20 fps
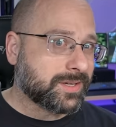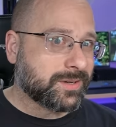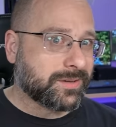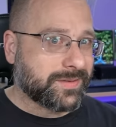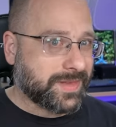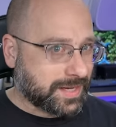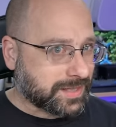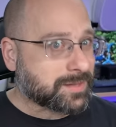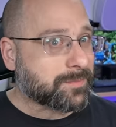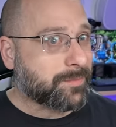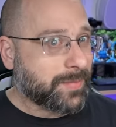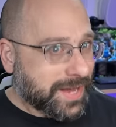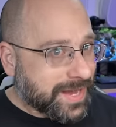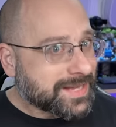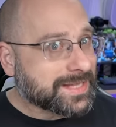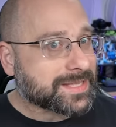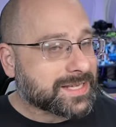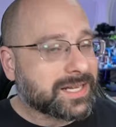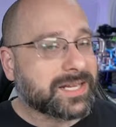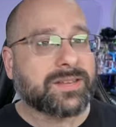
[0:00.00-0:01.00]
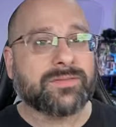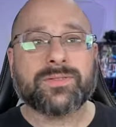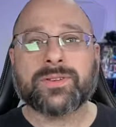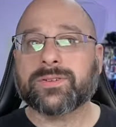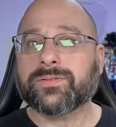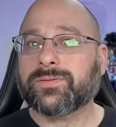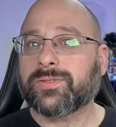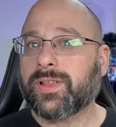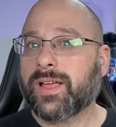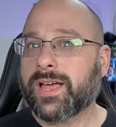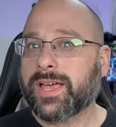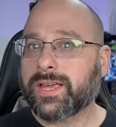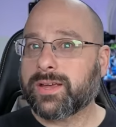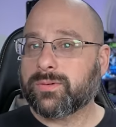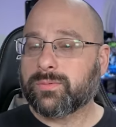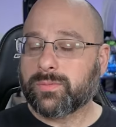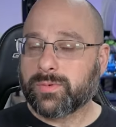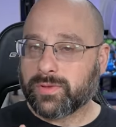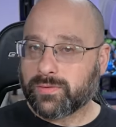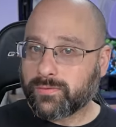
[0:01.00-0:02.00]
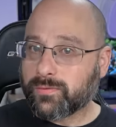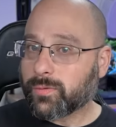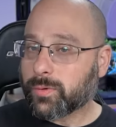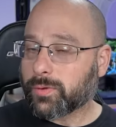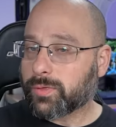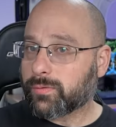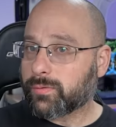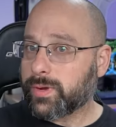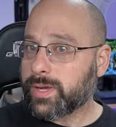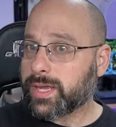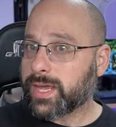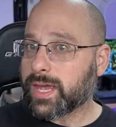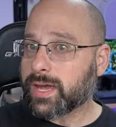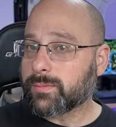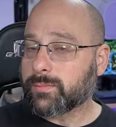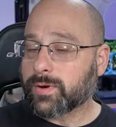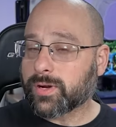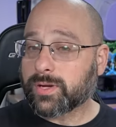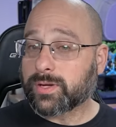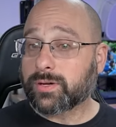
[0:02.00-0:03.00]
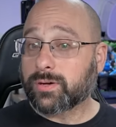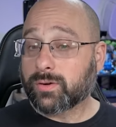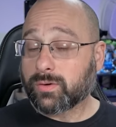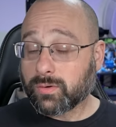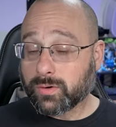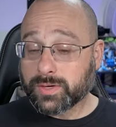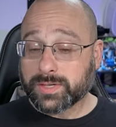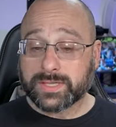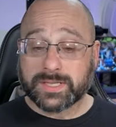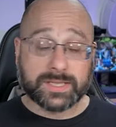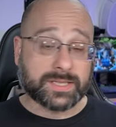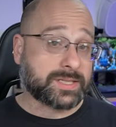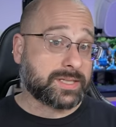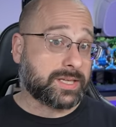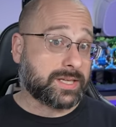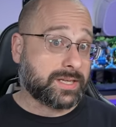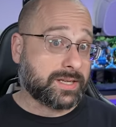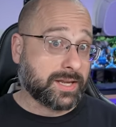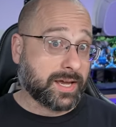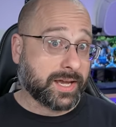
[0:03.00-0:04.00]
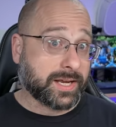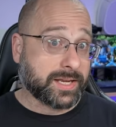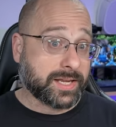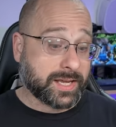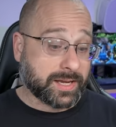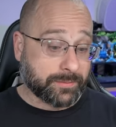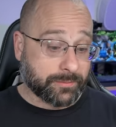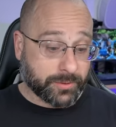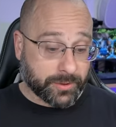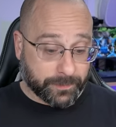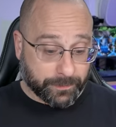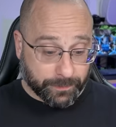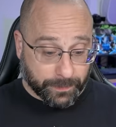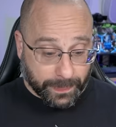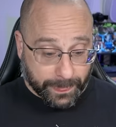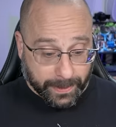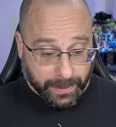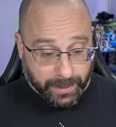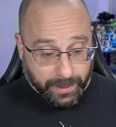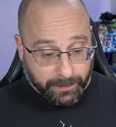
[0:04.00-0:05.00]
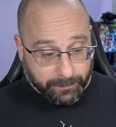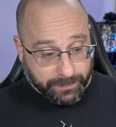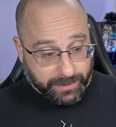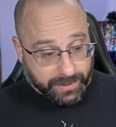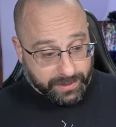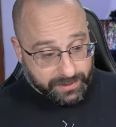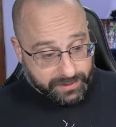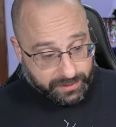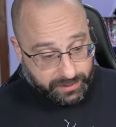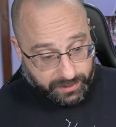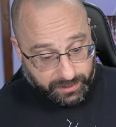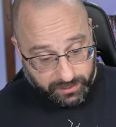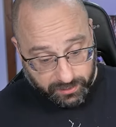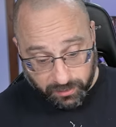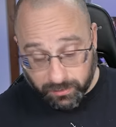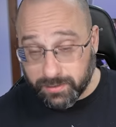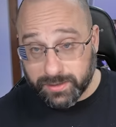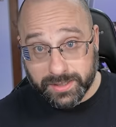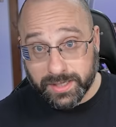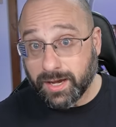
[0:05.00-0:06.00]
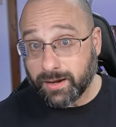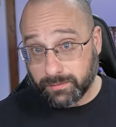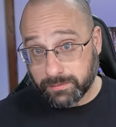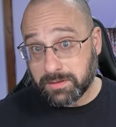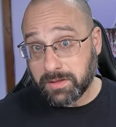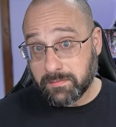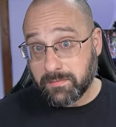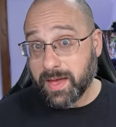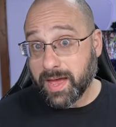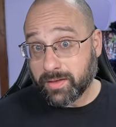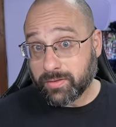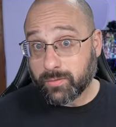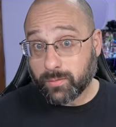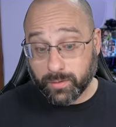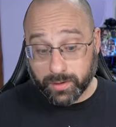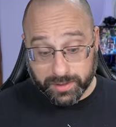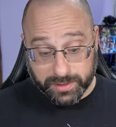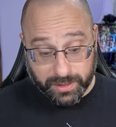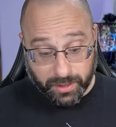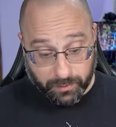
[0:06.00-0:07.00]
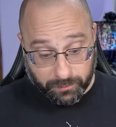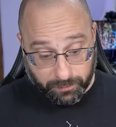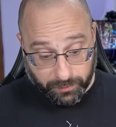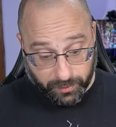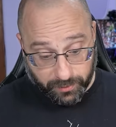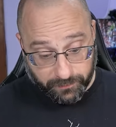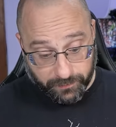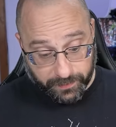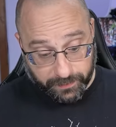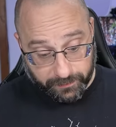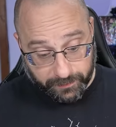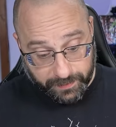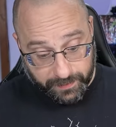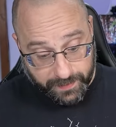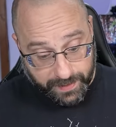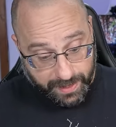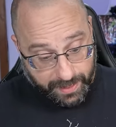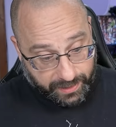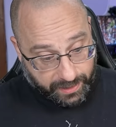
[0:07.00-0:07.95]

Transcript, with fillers: That depends on if you're flying with a 4:3 camera or a 16:9 camera. Because it turns out, the math works out perfectly, that